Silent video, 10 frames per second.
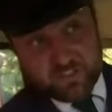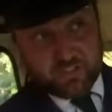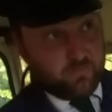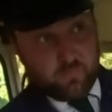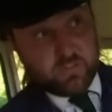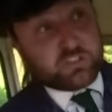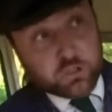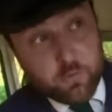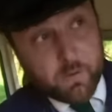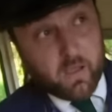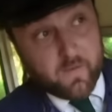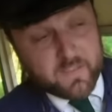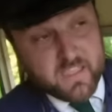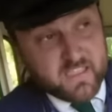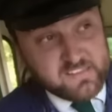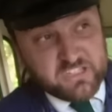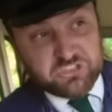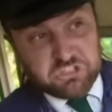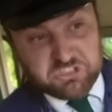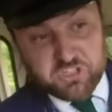is super.
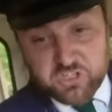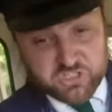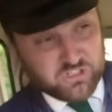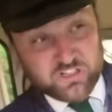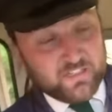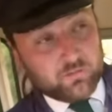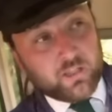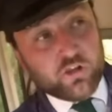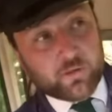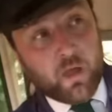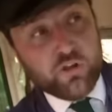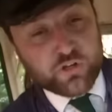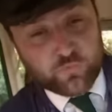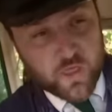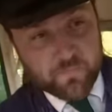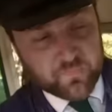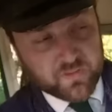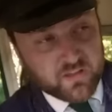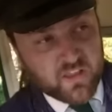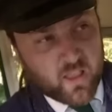It's just a good little locomotive that,
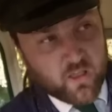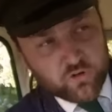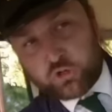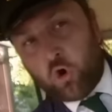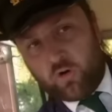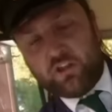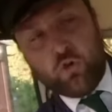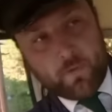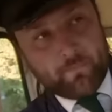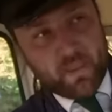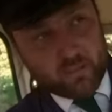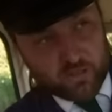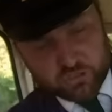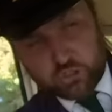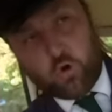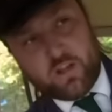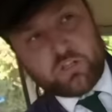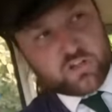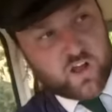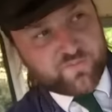sure, it could be bigger, sure, it
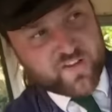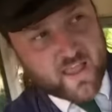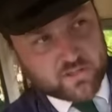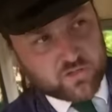could hop back,